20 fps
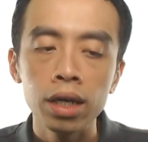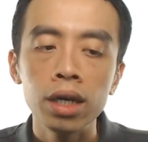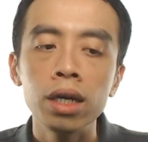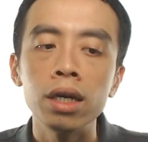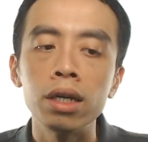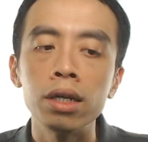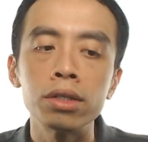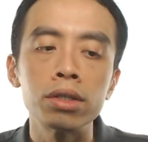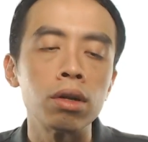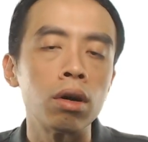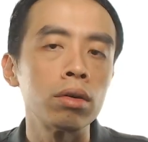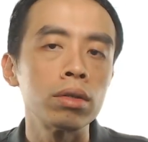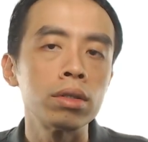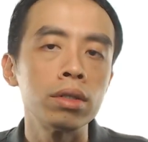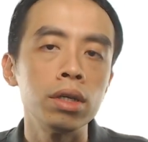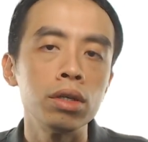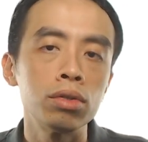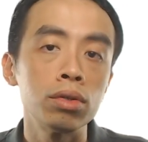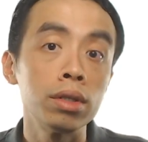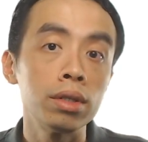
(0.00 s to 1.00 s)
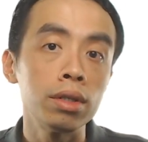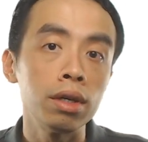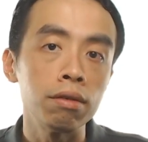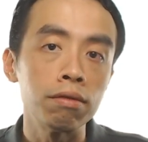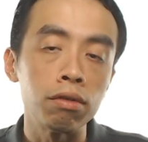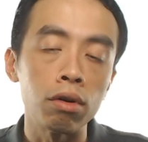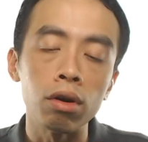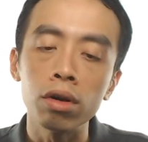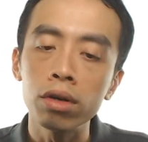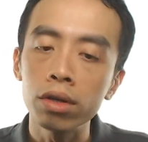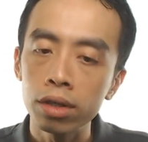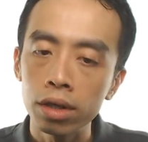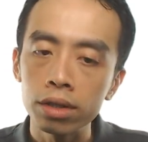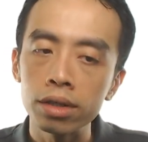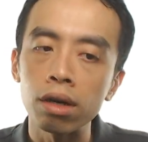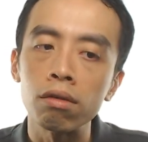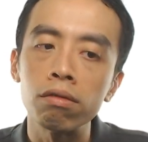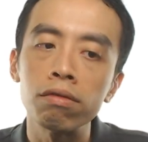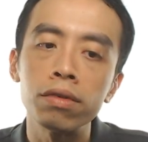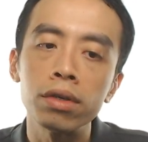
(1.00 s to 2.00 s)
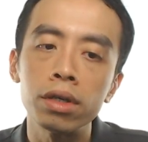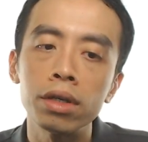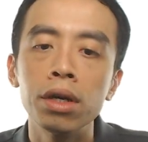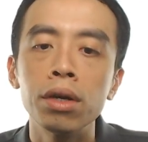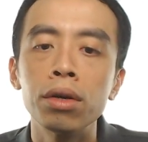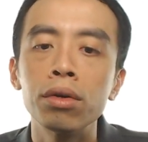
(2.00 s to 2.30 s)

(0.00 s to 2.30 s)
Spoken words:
It is the oxidation state for sulfur.